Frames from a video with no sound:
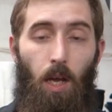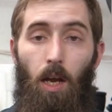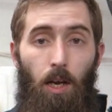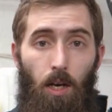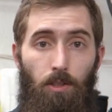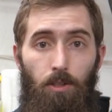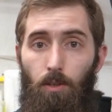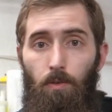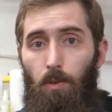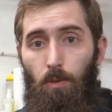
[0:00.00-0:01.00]
I honestly
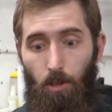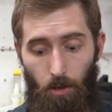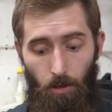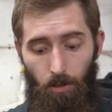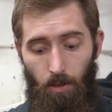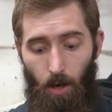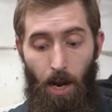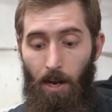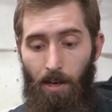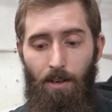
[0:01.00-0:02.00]
don't even know what they're called.
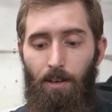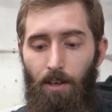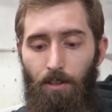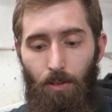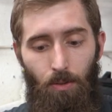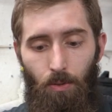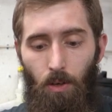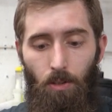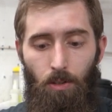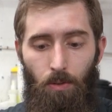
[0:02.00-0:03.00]
So
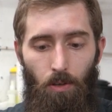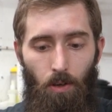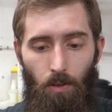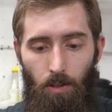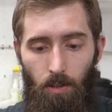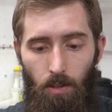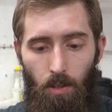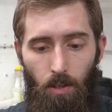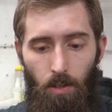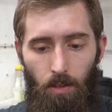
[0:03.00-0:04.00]
new to all this.
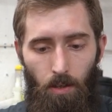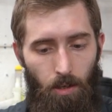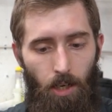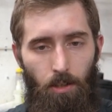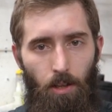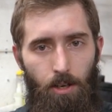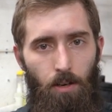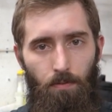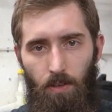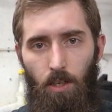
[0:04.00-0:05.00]
They're kind of like
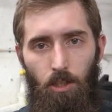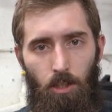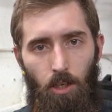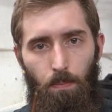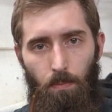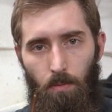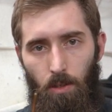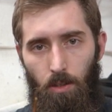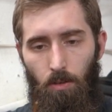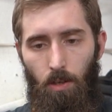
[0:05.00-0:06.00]
a V-shape
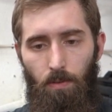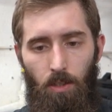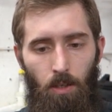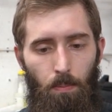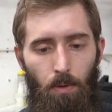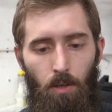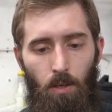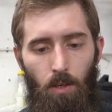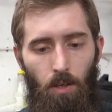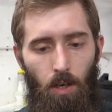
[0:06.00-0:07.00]
engraving tip.
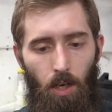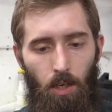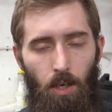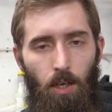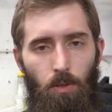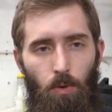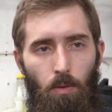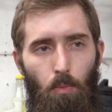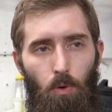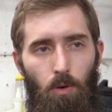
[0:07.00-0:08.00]
I kind of
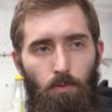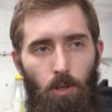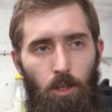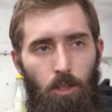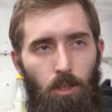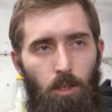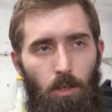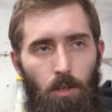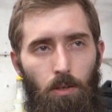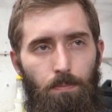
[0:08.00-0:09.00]
want more of like
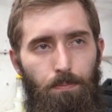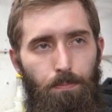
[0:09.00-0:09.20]
a